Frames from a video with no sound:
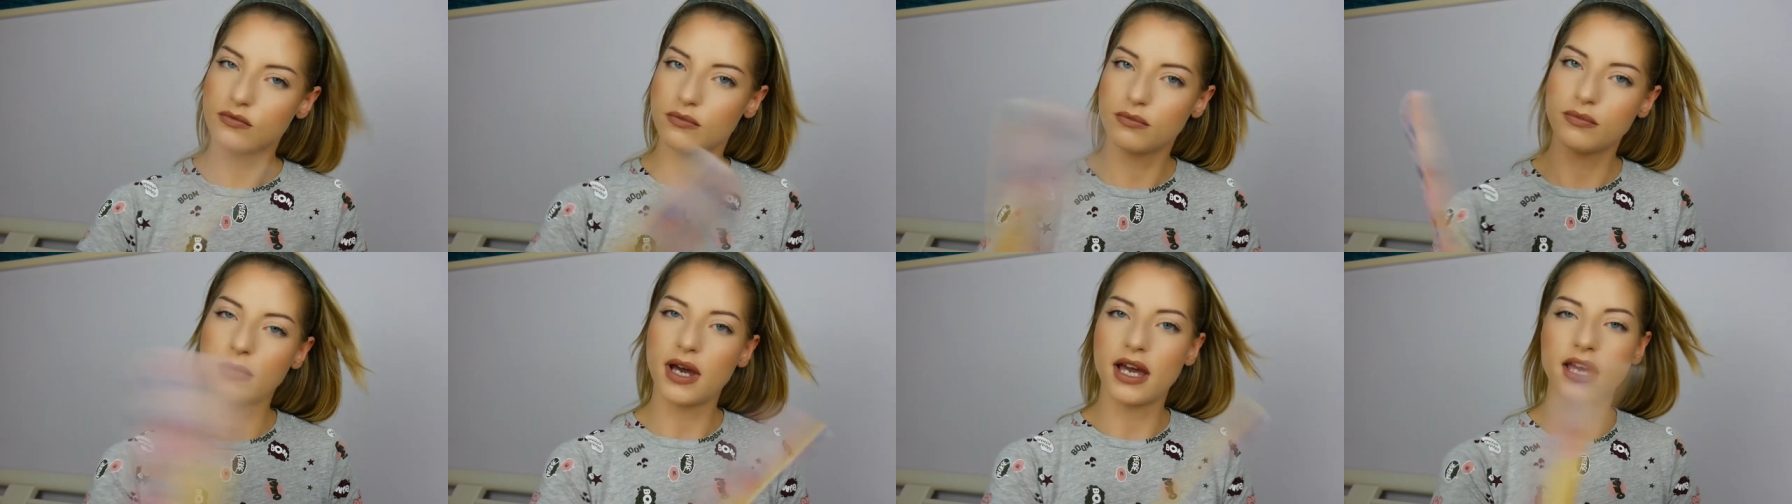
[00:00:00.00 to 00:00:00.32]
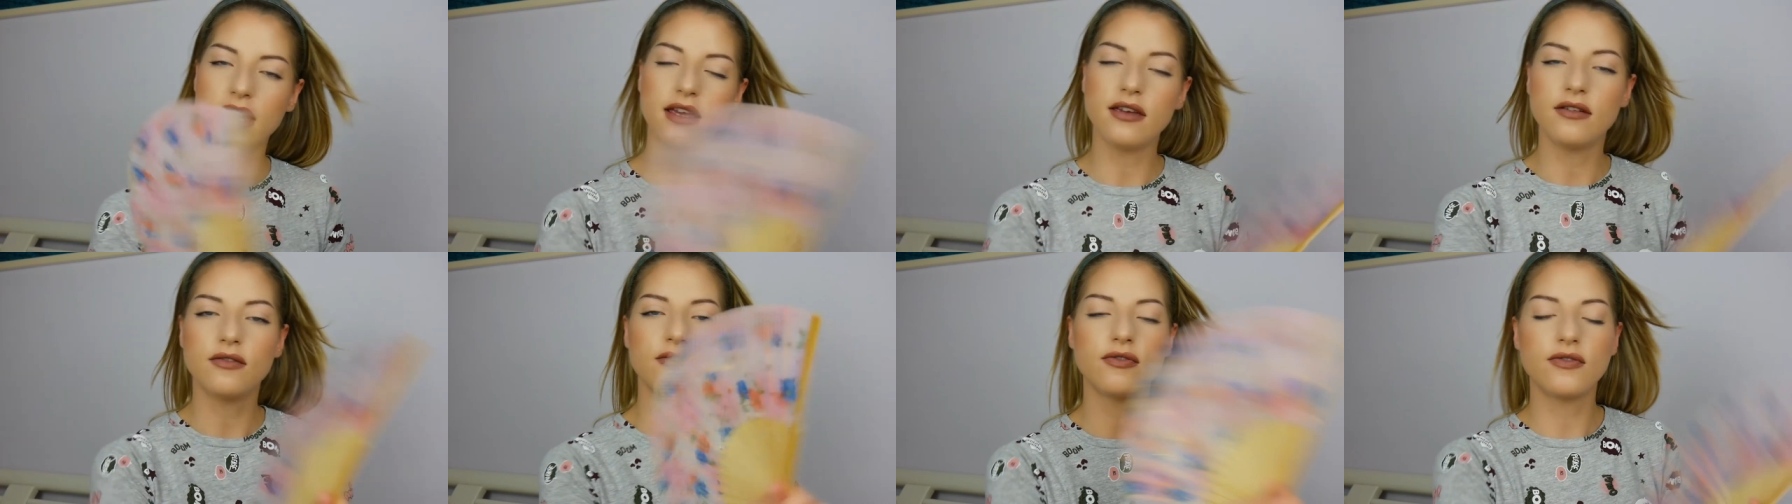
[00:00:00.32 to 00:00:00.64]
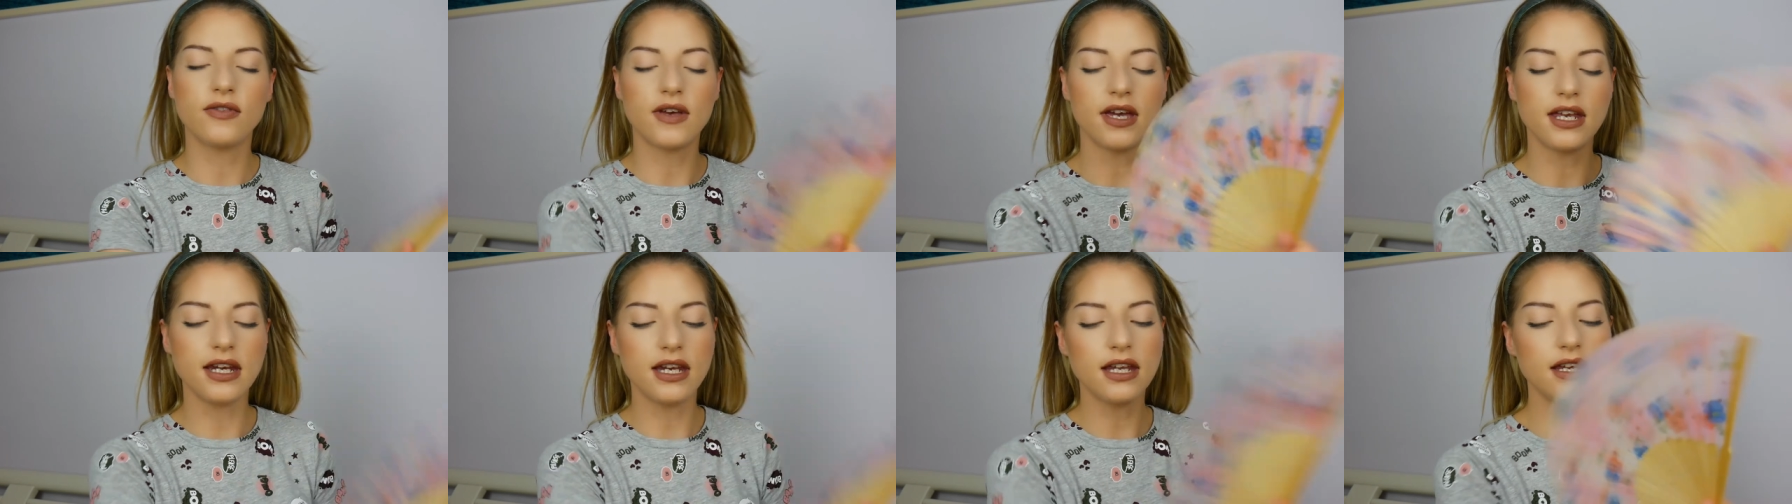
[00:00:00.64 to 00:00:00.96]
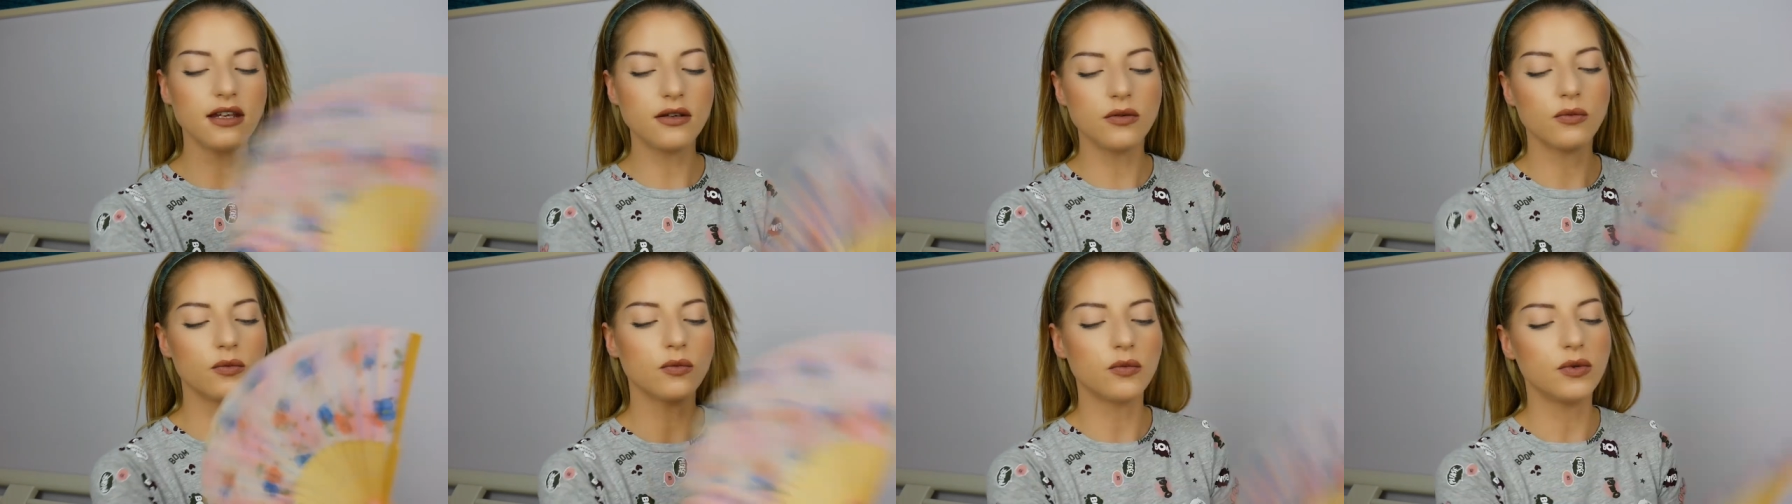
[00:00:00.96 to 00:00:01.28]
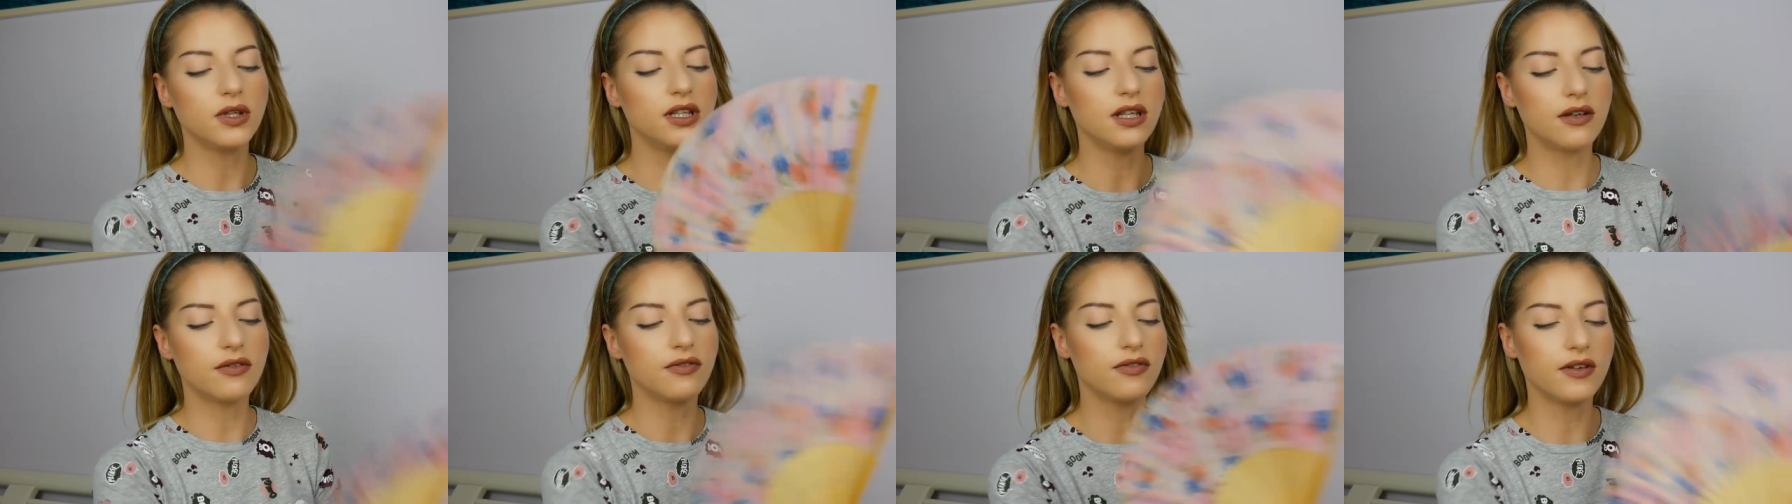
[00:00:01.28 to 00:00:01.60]
by fanning
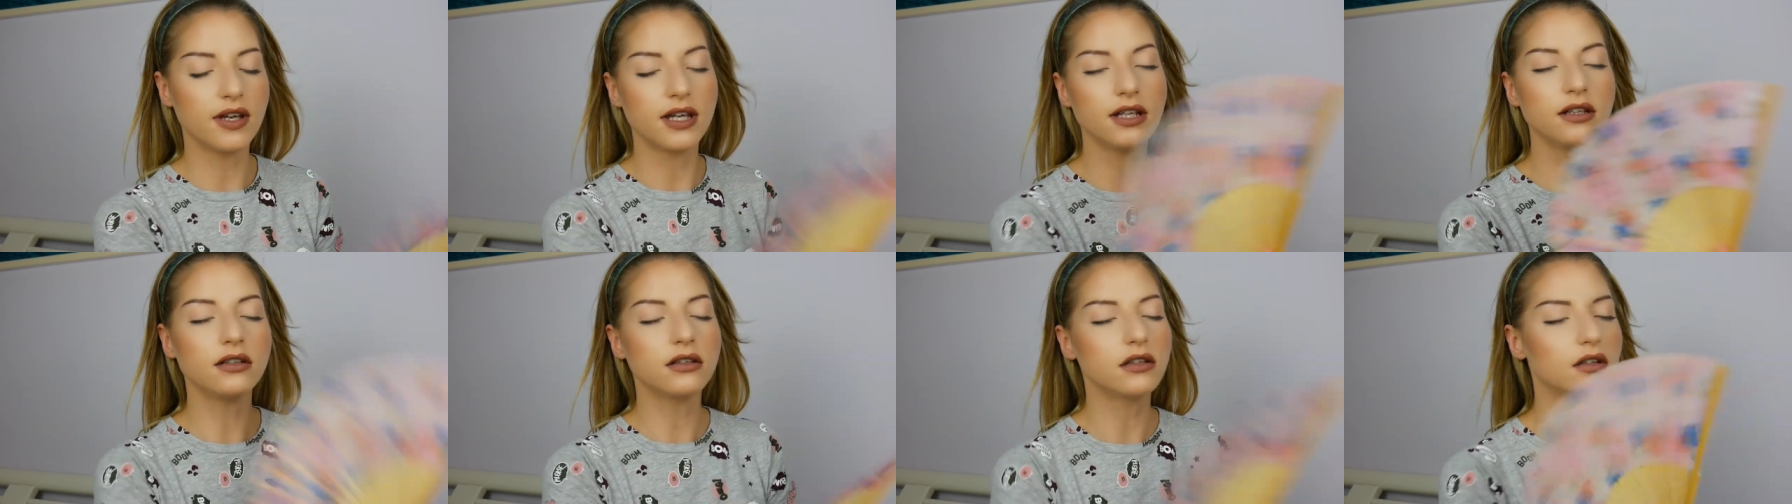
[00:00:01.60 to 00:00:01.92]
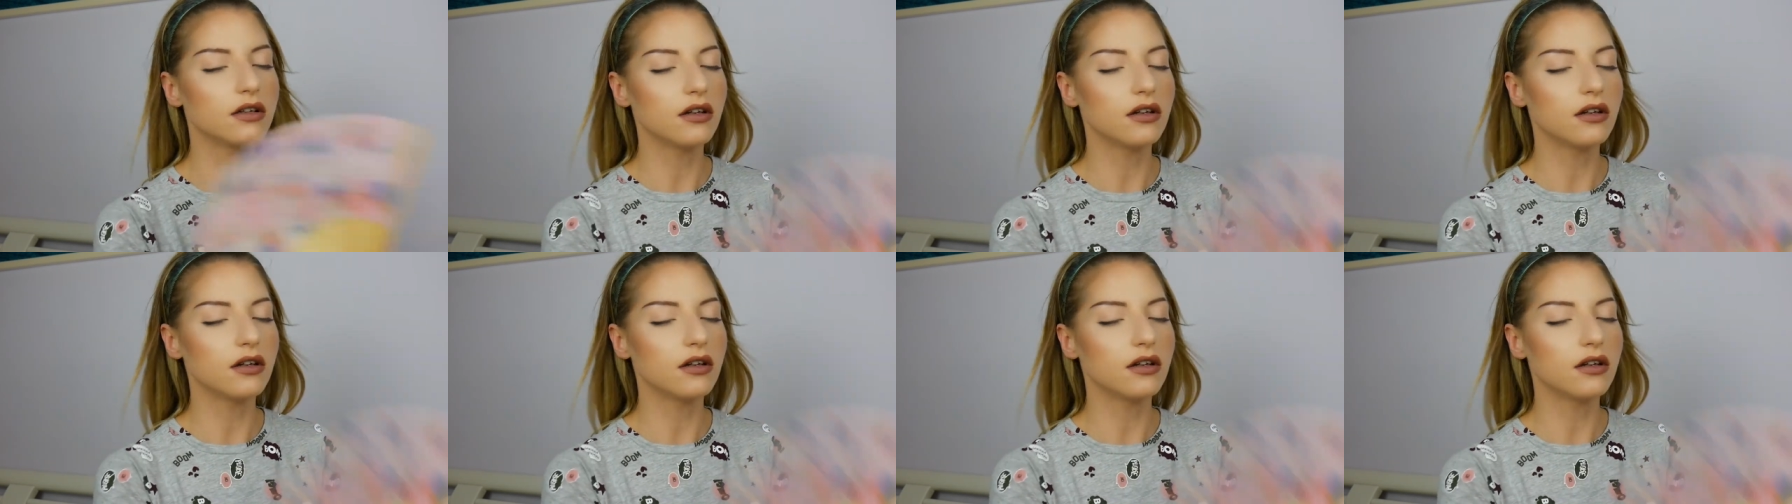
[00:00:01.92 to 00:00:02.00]
with a fan,